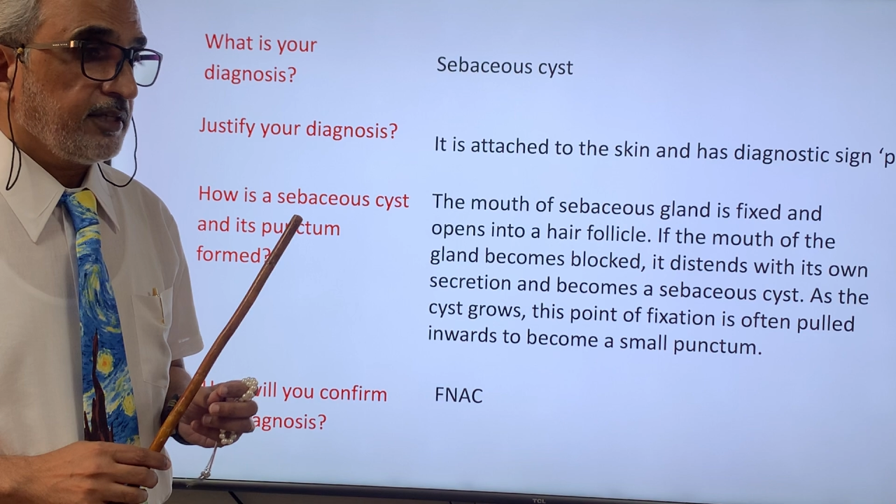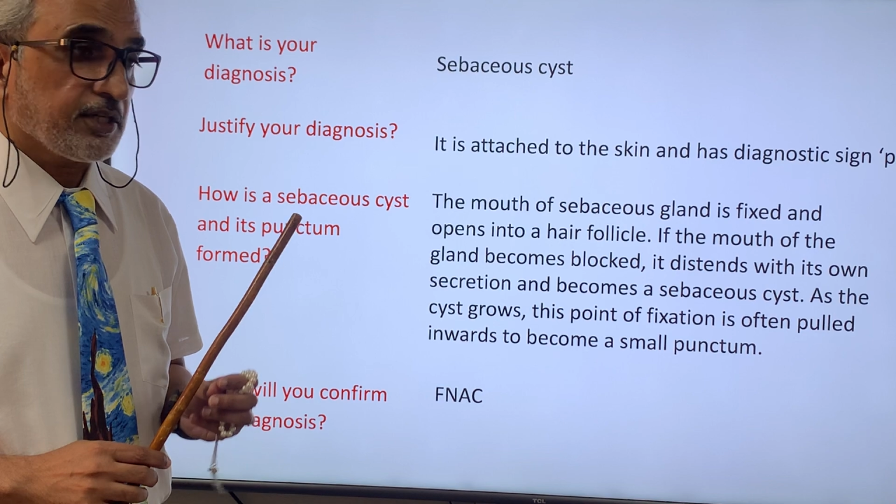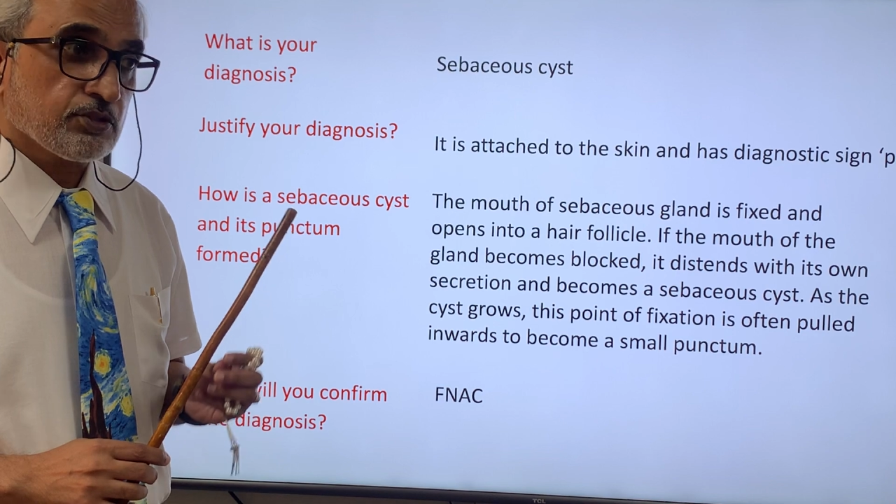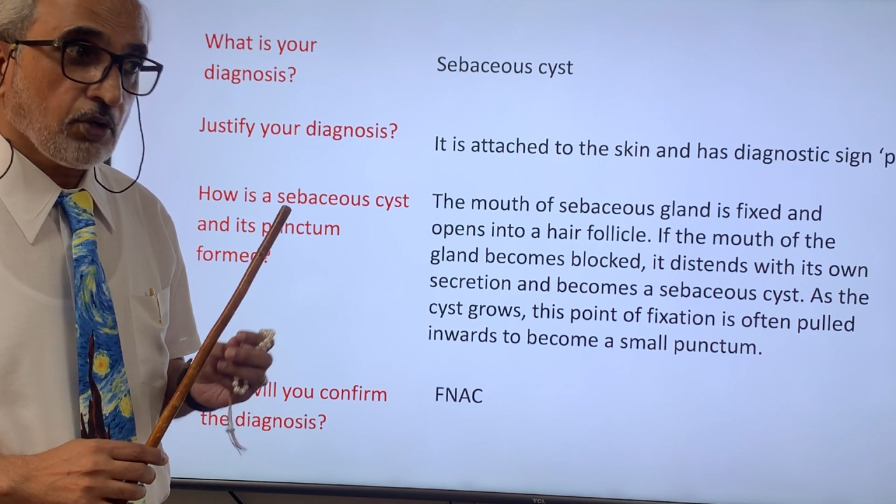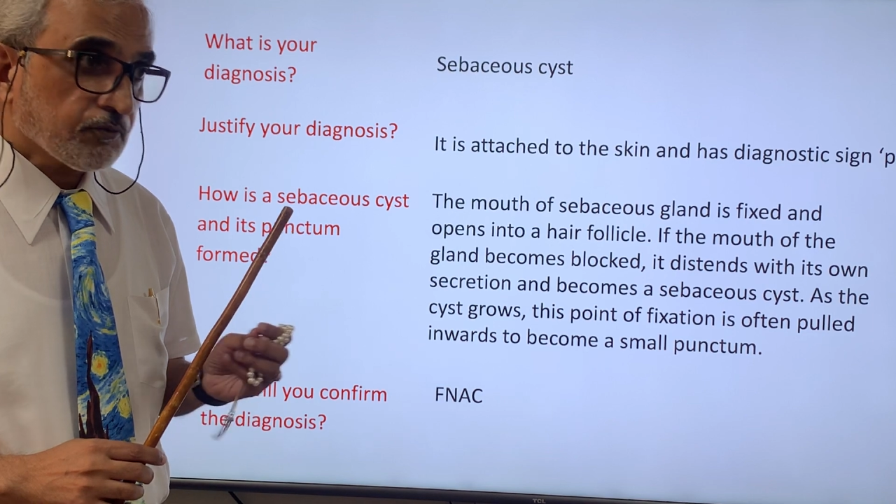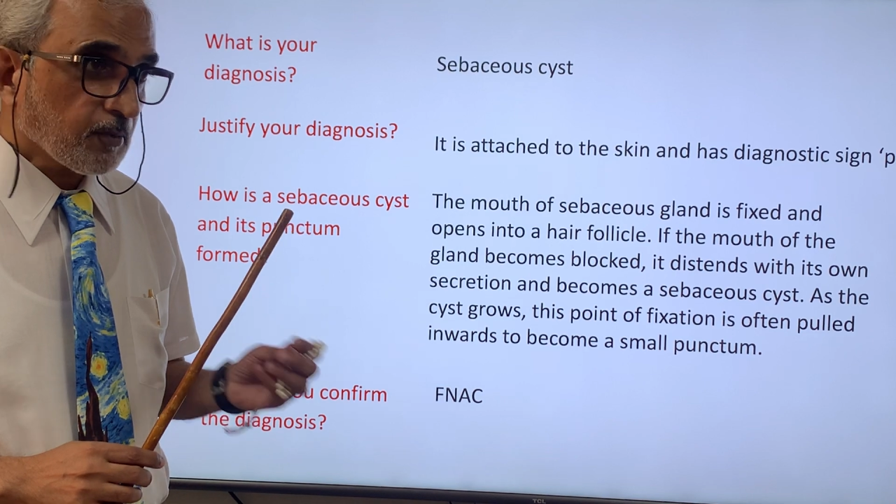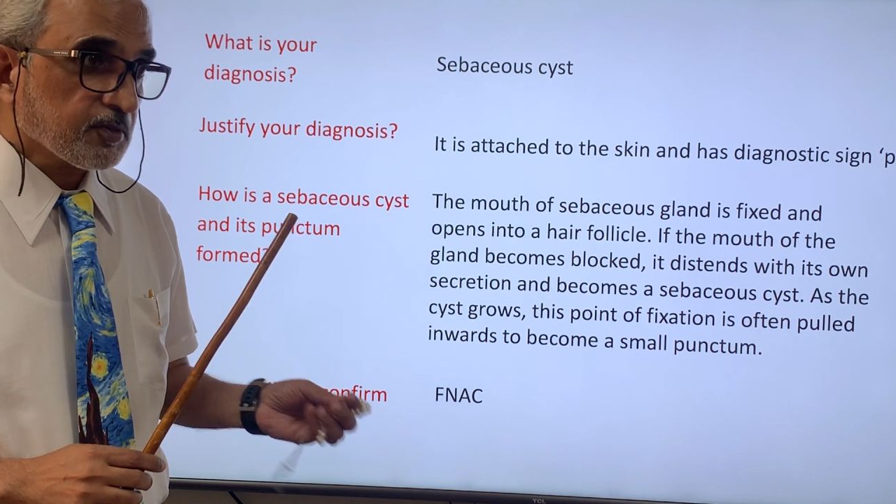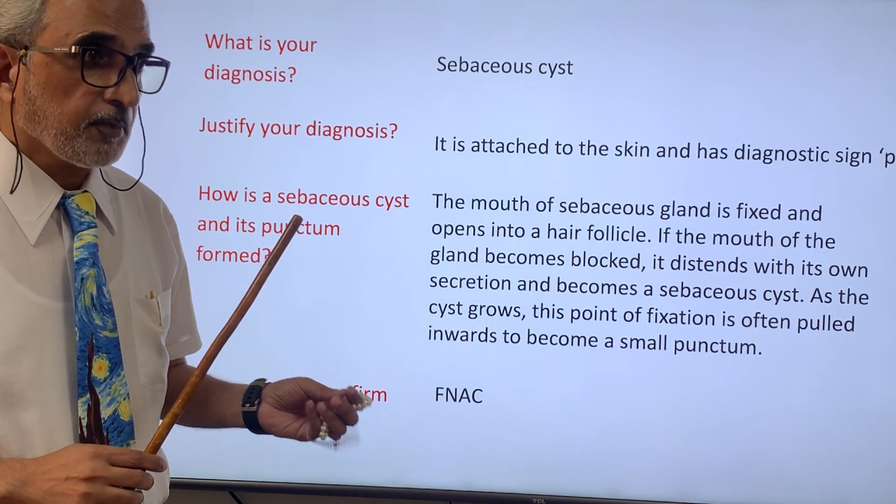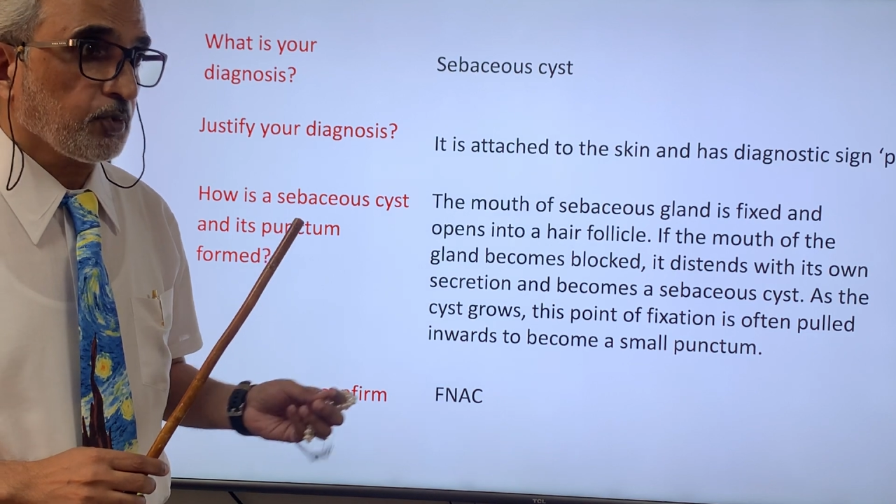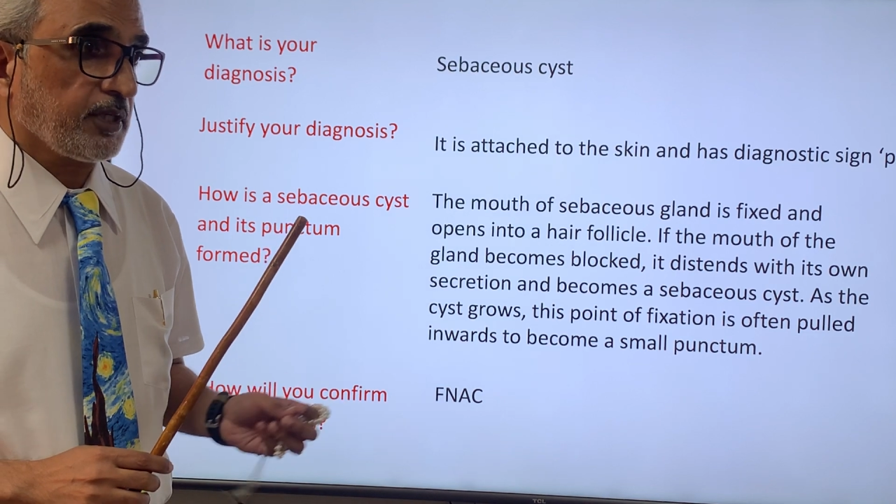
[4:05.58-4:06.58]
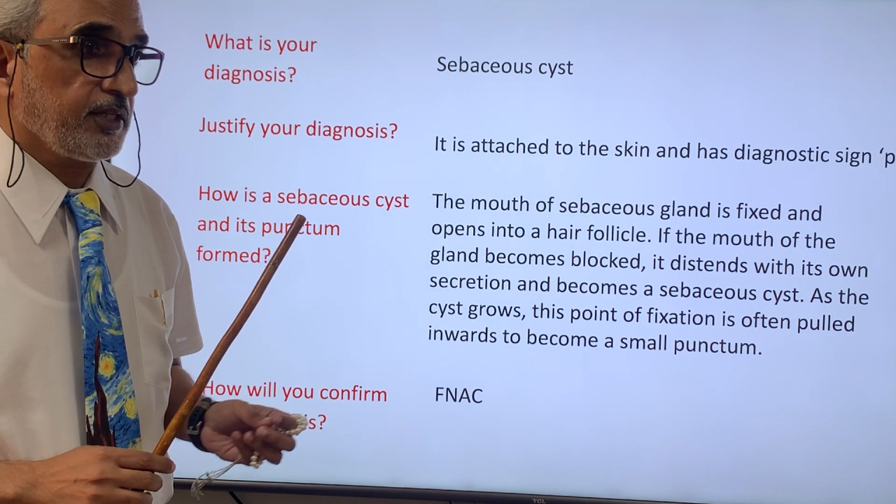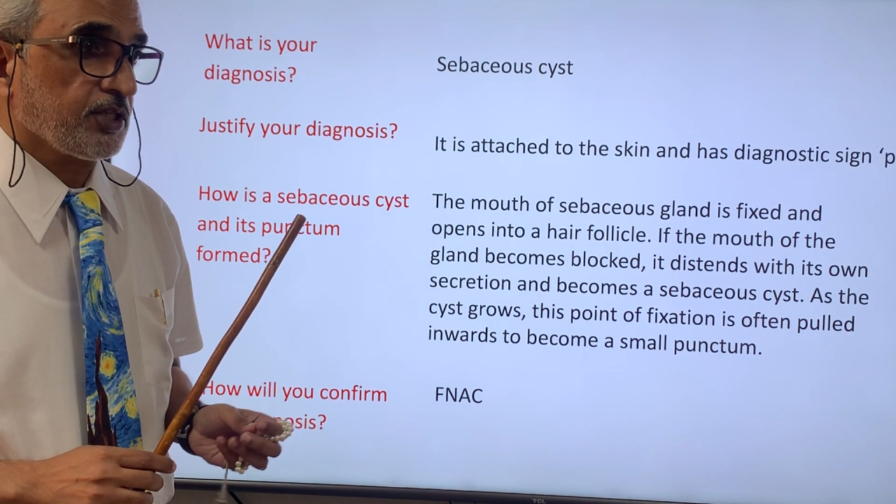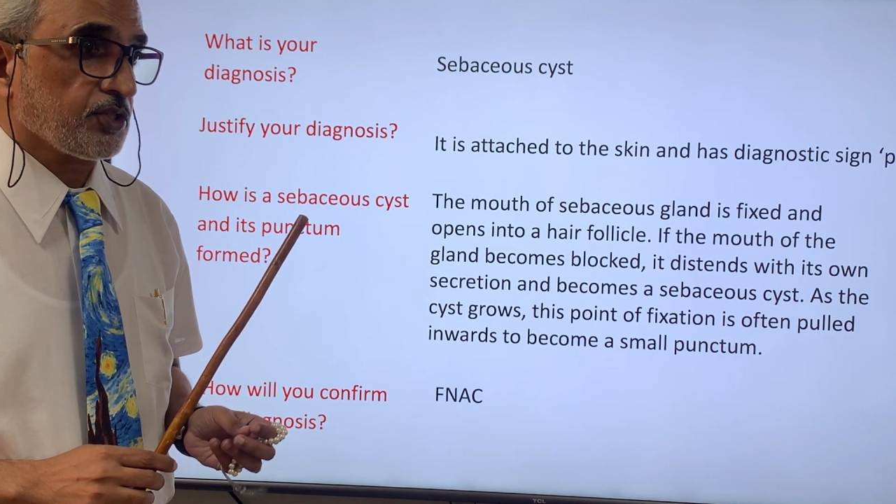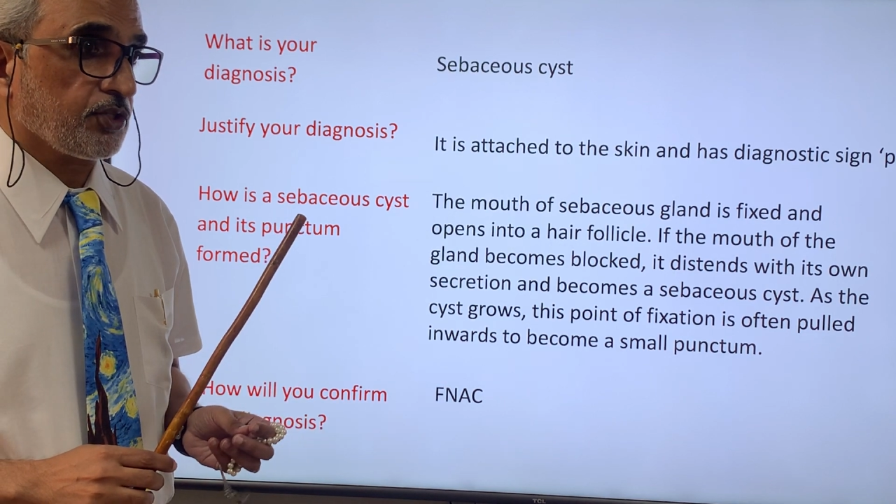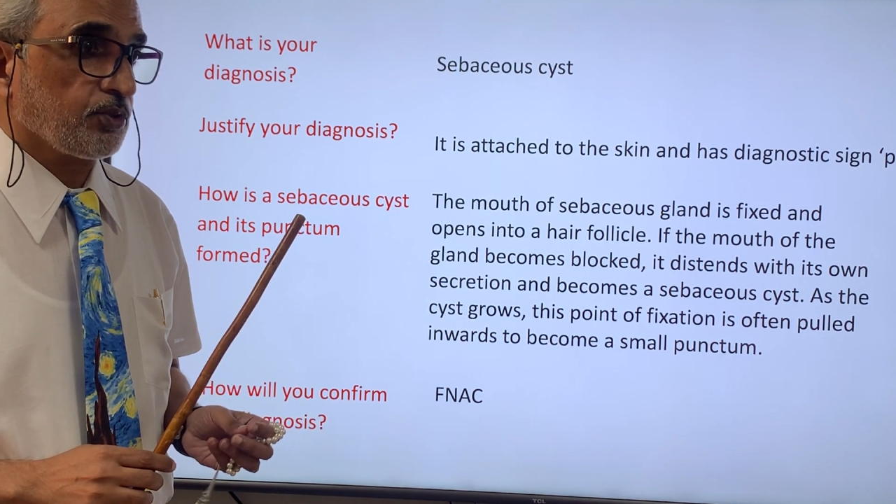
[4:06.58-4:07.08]
it is not from
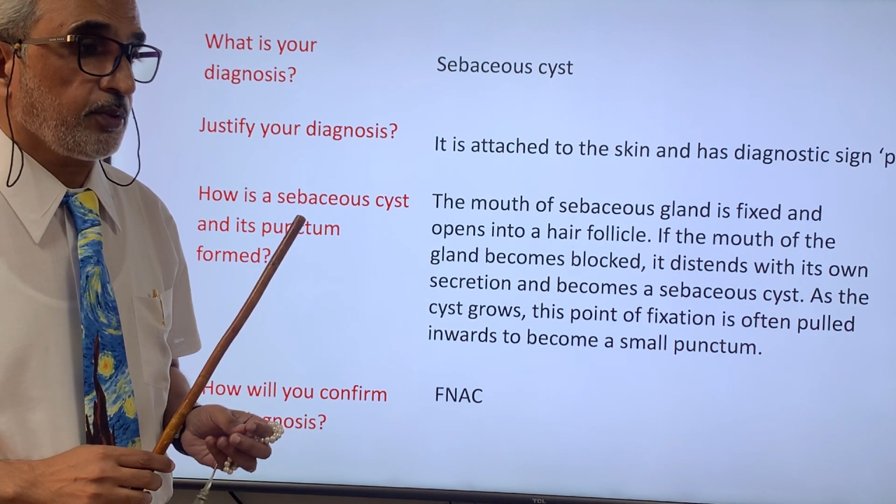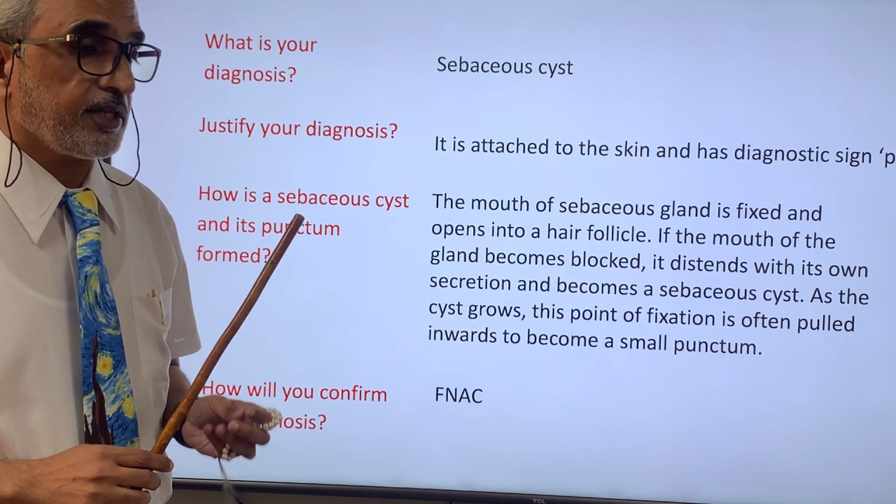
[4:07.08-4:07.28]
subcutaneous tissue